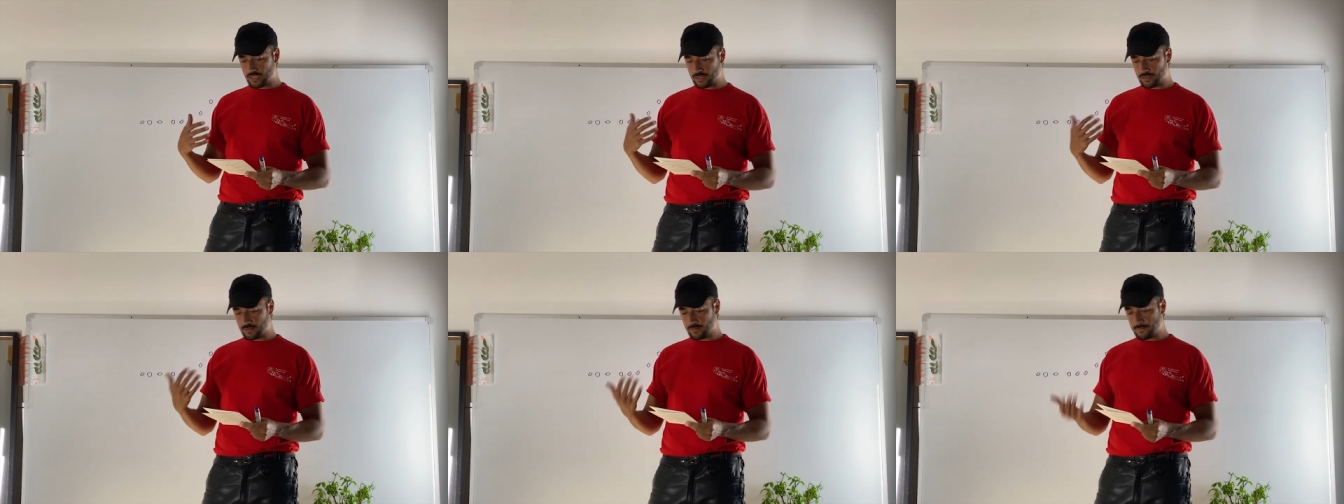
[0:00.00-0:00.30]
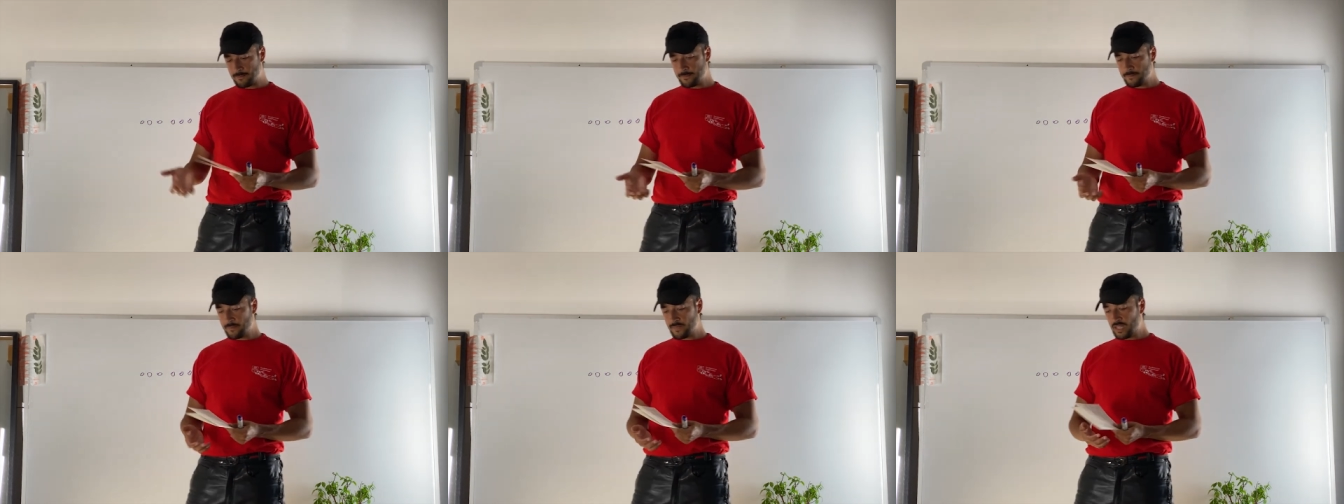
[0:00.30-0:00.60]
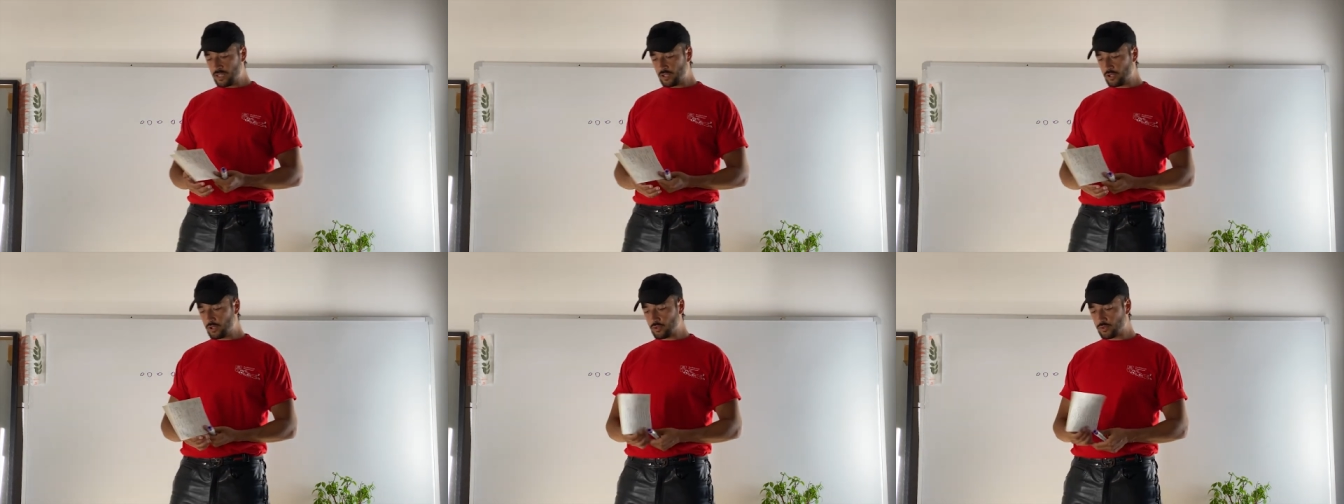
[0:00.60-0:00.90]
can
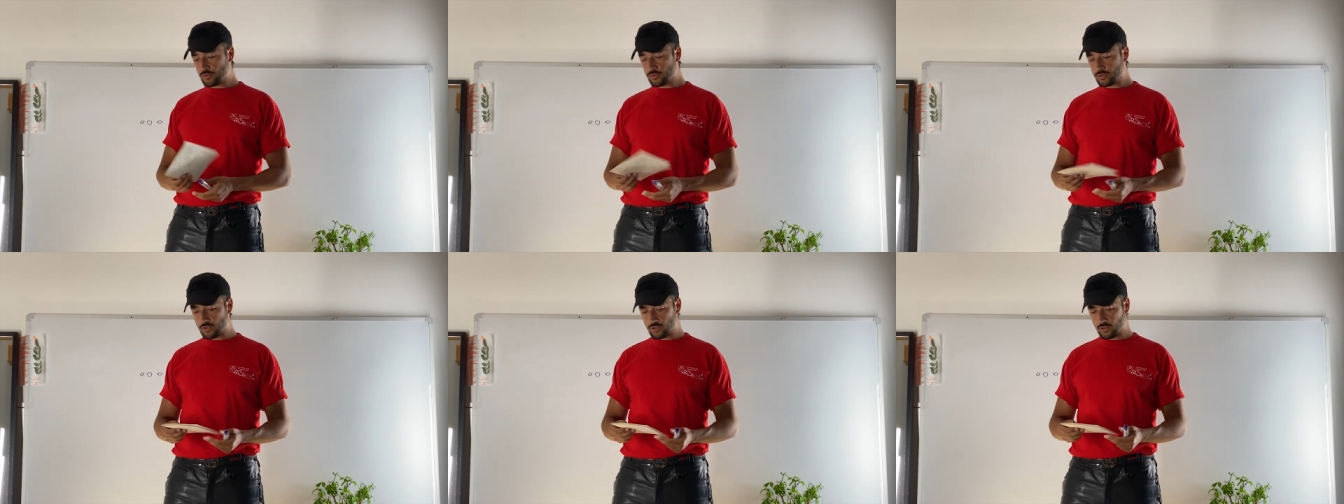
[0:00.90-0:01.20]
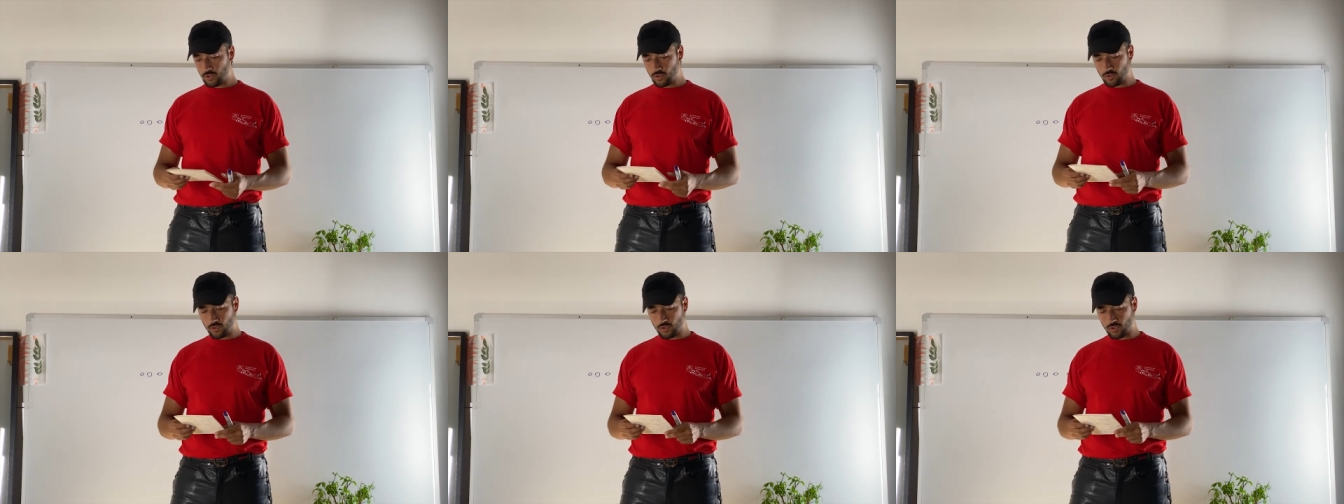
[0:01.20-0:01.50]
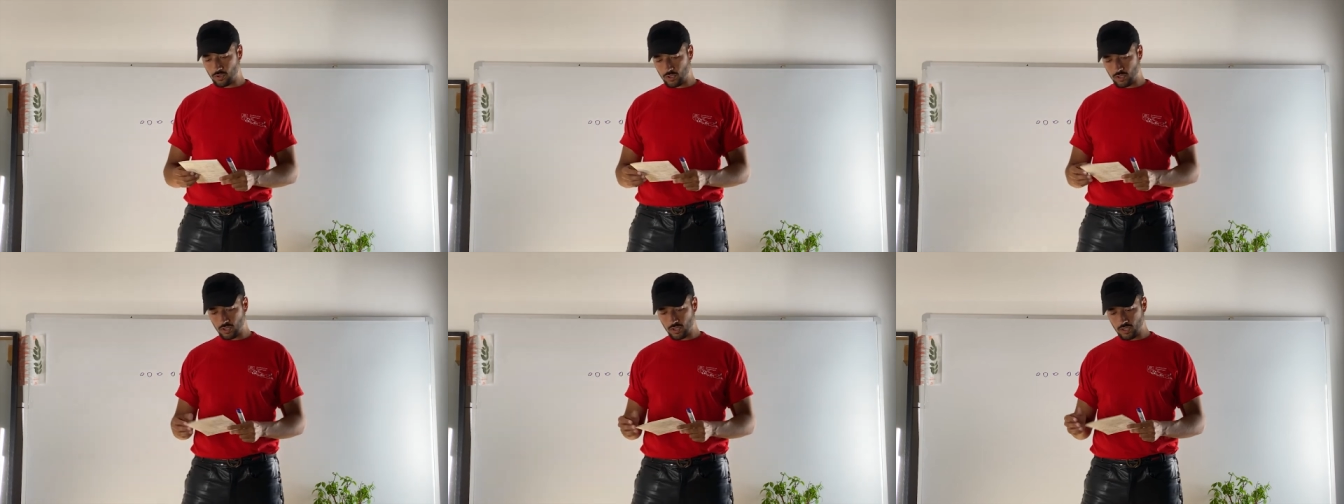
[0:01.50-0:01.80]
use
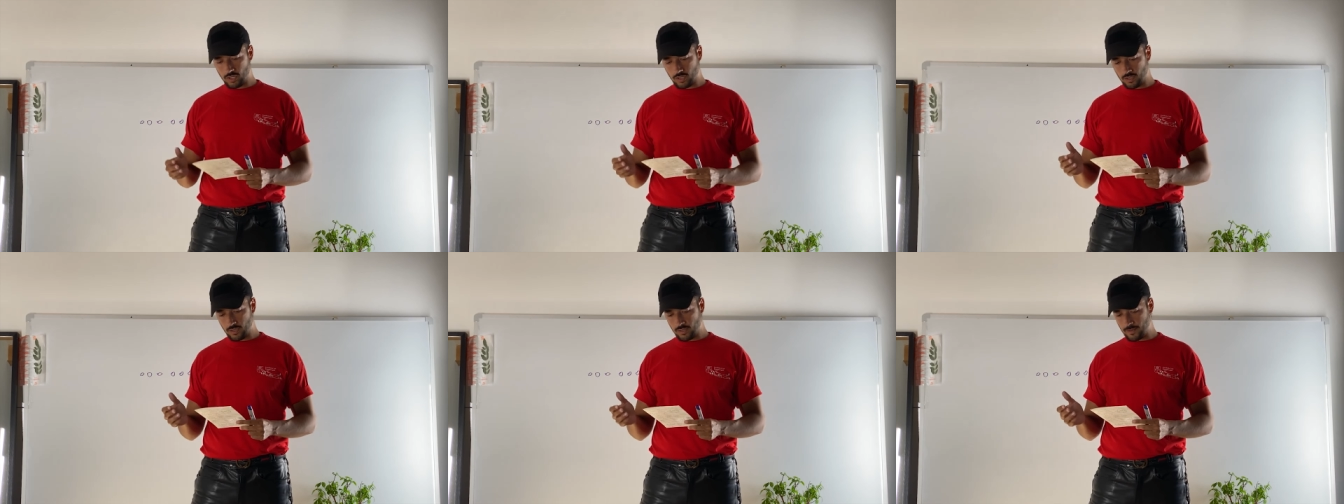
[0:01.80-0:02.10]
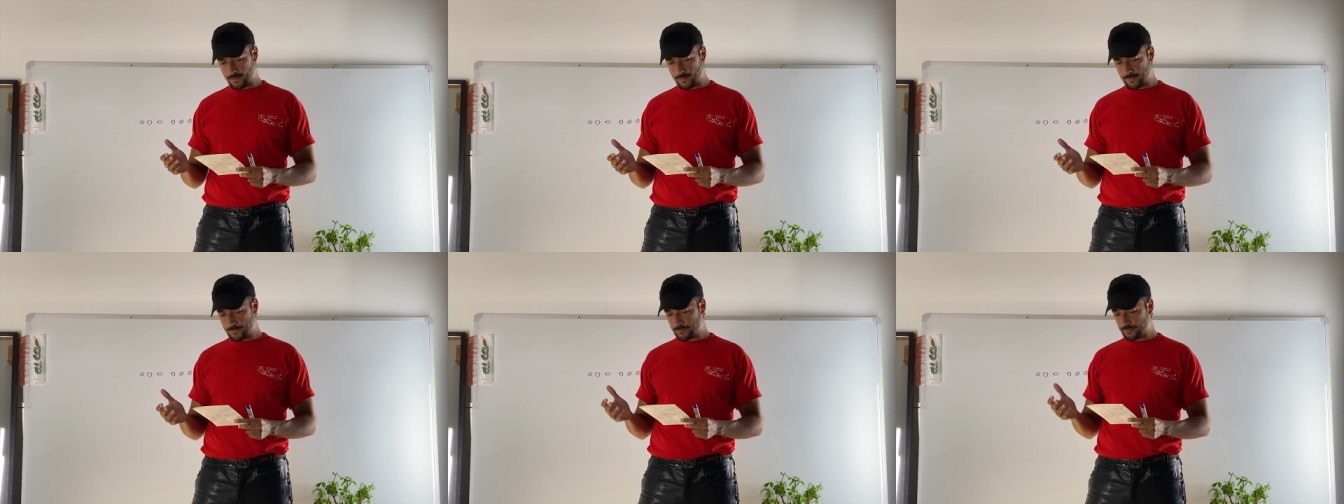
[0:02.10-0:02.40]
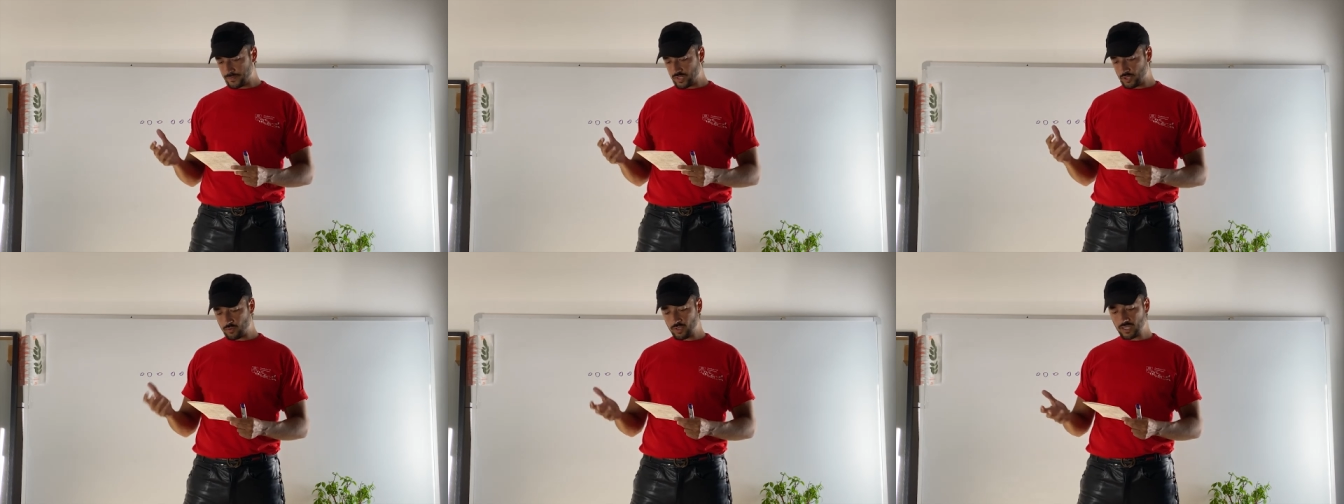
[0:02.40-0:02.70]
your
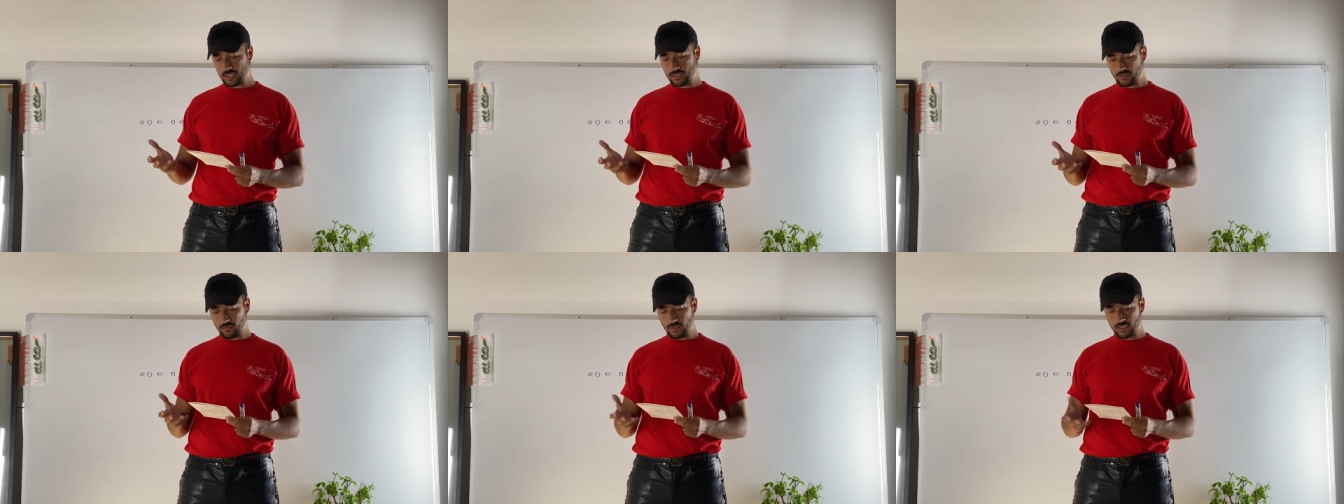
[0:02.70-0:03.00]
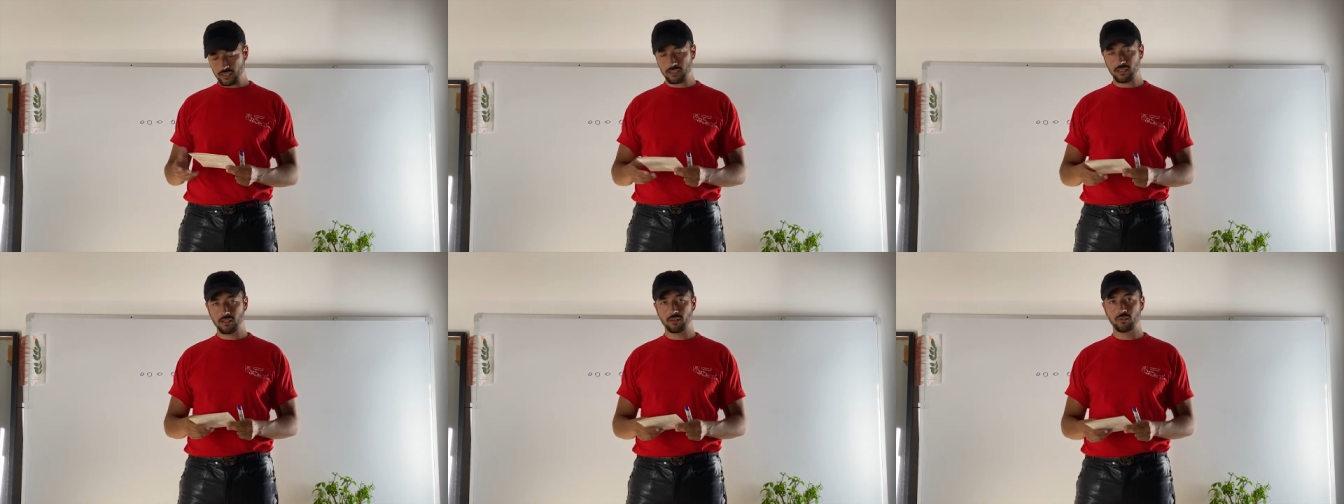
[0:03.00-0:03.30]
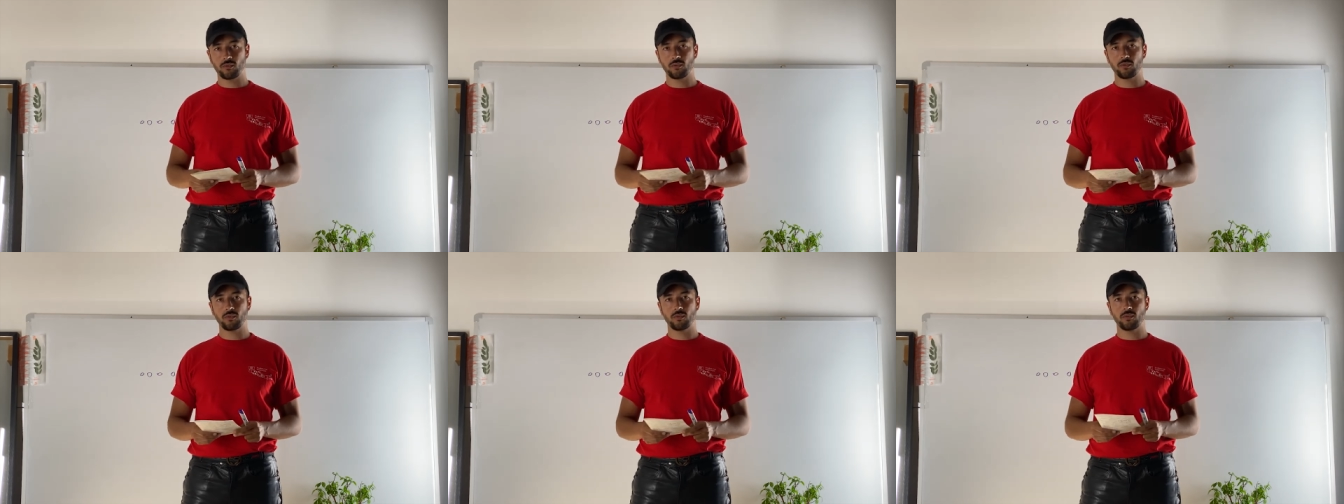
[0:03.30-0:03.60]
um, creativity
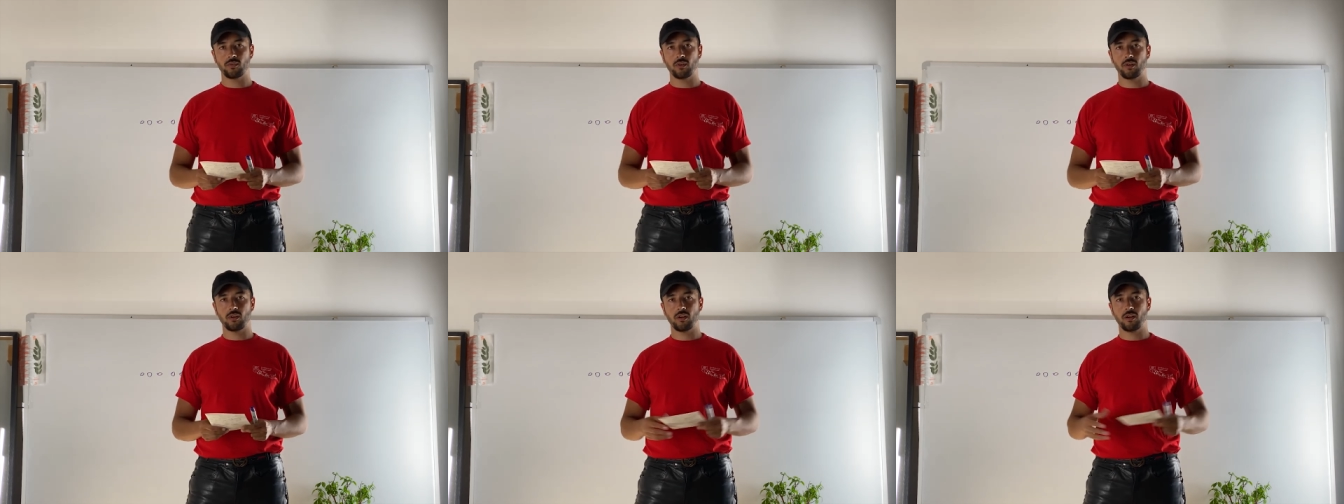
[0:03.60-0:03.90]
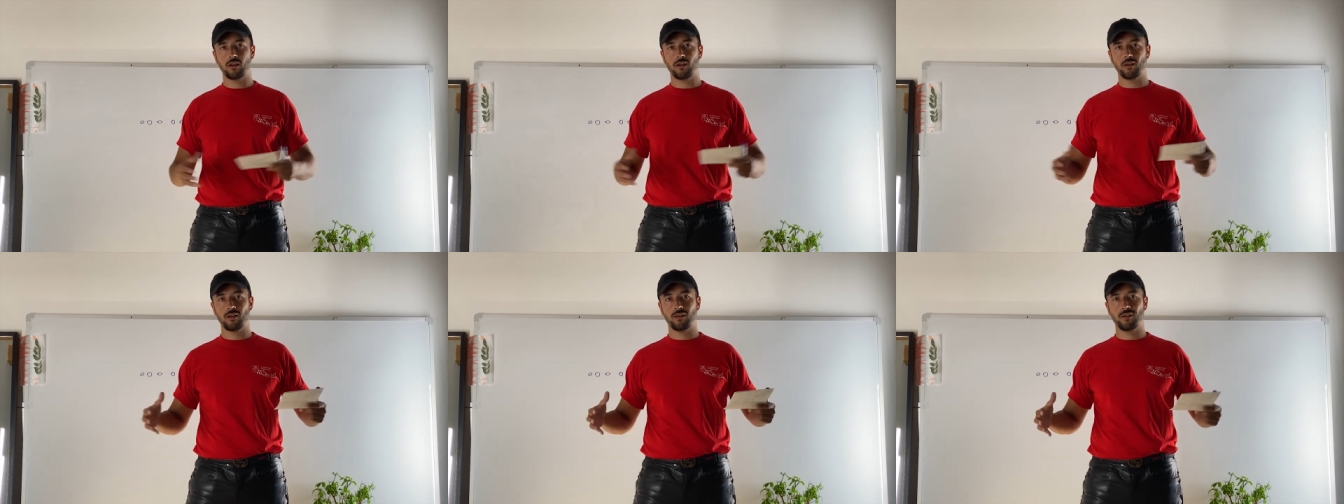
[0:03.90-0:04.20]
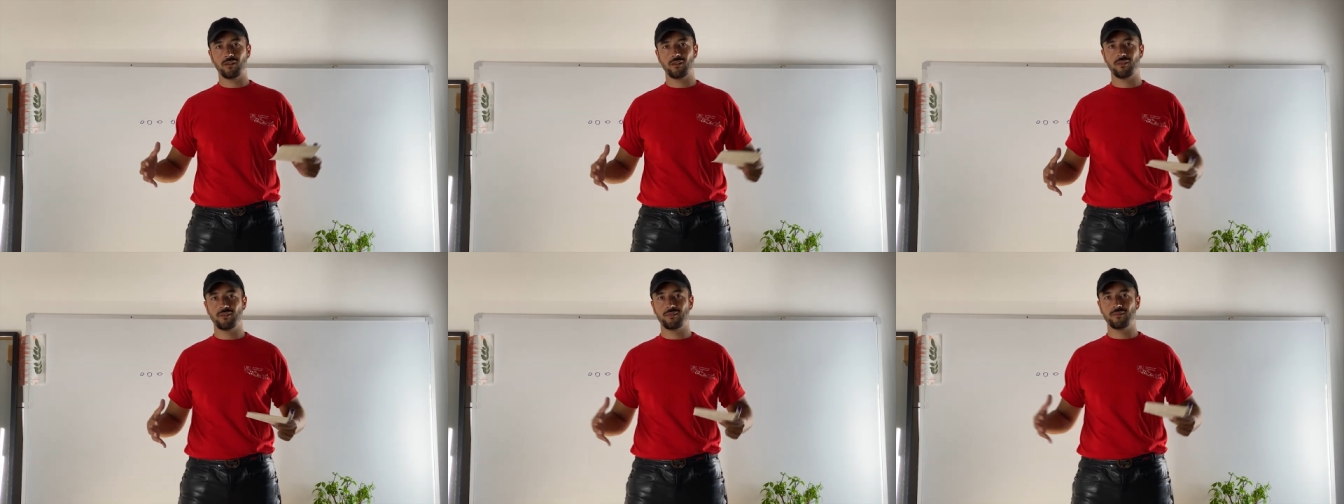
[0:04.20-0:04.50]
to uh,